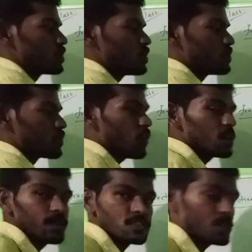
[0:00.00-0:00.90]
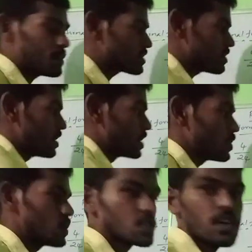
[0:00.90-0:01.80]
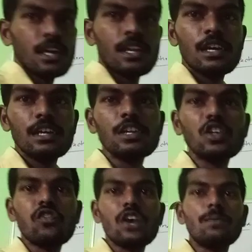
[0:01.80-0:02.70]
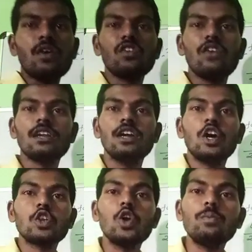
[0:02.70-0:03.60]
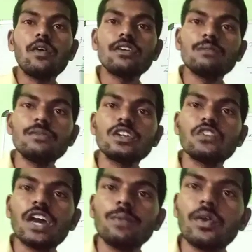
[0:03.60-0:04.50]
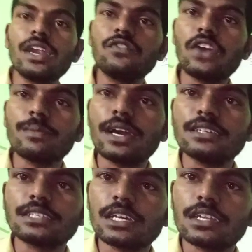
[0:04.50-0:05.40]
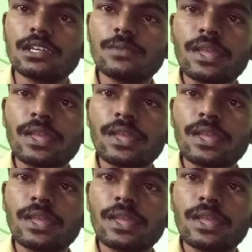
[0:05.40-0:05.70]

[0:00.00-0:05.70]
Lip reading: 4 means how much? 2 square into 5 power 1. 2 power m into 5 power n formula is there.